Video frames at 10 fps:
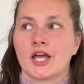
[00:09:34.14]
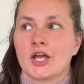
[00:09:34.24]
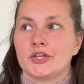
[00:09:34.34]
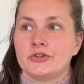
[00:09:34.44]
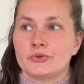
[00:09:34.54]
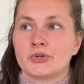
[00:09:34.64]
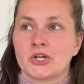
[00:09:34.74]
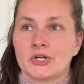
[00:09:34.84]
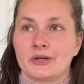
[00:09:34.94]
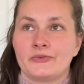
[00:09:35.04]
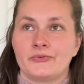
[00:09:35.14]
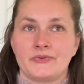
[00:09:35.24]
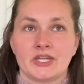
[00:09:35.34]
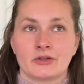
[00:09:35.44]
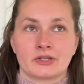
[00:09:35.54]
you could
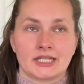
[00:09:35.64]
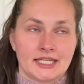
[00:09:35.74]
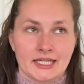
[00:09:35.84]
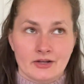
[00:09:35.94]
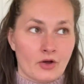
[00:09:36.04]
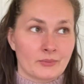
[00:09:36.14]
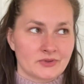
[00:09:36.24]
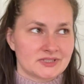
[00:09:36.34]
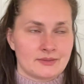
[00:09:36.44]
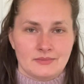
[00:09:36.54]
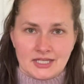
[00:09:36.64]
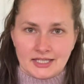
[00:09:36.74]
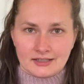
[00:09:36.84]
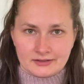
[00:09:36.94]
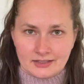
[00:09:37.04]
feel the heat almost
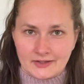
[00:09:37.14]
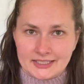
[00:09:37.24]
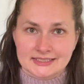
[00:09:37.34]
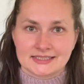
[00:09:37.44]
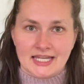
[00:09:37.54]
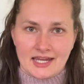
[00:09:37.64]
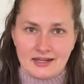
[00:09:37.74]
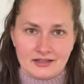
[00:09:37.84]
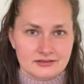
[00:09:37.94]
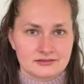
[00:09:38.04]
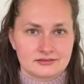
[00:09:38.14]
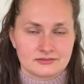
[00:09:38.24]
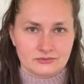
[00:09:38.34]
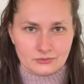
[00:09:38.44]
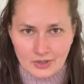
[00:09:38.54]
immediately like stay
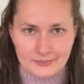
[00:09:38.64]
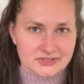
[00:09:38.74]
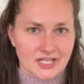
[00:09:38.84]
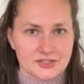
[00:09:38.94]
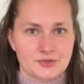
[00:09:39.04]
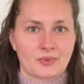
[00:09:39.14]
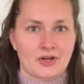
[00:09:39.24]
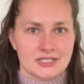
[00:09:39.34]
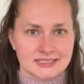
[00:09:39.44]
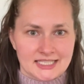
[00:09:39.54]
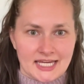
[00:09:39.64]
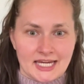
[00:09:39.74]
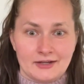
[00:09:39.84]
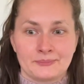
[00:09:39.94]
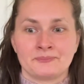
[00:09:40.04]
right beside your body, stay
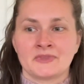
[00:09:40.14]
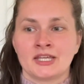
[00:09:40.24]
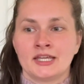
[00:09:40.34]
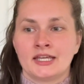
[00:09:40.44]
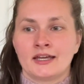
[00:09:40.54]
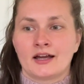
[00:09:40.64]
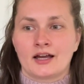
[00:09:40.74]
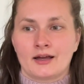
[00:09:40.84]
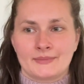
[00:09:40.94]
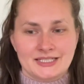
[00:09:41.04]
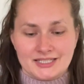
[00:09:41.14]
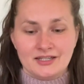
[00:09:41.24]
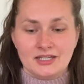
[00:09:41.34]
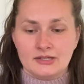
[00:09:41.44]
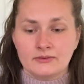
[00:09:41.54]
in. It
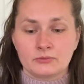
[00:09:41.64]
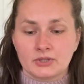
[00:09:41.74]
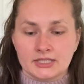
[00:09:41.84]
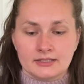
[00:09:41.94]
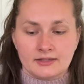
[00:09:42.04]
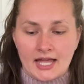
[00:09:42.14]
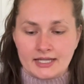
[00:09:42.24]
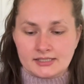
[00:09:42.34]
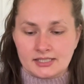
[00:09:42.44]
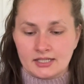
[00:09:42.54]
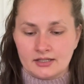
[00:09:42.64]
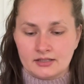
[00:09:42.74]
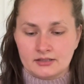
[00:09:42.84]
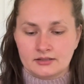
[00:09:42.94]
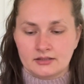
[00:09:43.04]
didn't even really let
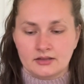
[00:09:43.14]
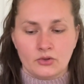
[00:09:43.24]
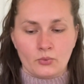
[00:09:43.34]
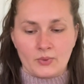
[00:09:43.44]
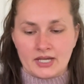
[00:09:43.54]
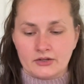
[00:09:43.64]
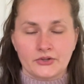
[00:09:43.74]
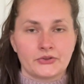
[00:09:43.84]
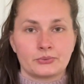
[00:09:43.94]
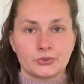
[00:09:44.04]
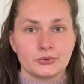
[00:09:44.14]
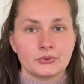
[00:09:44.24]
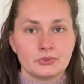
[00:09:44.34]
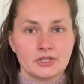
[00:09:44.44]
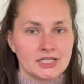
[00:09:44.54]
the wind through.